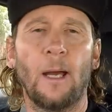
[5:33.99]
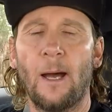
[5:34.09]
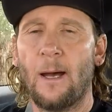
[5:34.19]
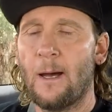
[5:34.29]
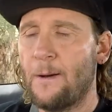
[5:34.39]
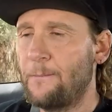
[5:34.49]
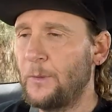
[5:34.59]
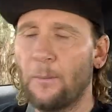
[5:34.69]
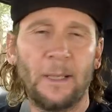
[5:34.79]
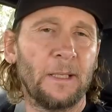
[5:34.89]

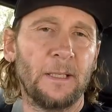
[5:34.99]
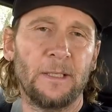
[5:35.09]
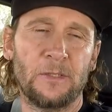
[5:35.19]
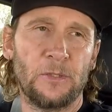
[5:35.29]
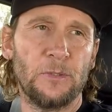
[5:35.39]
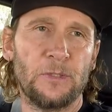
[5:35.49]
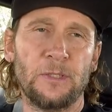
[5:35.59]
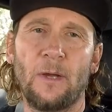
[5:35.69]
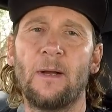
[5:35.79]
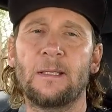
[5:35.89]
not making any
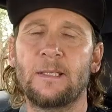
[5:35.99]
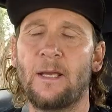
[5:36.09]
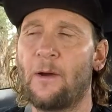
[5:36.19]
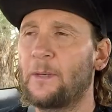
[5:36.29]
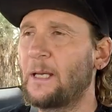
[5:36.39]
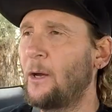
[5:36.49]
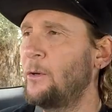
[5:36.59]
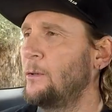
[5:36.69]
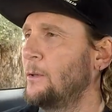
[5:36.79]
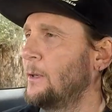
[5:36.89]
excuses. Go out and see how we go.